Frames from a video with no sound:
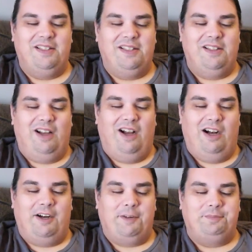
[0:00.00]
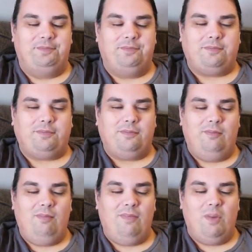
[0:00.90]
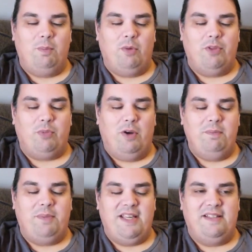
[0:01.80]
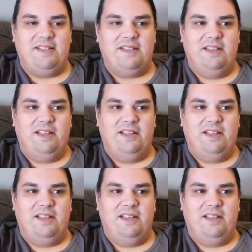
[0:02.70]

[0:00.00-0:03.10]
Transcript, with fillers: Um, but with One Piece,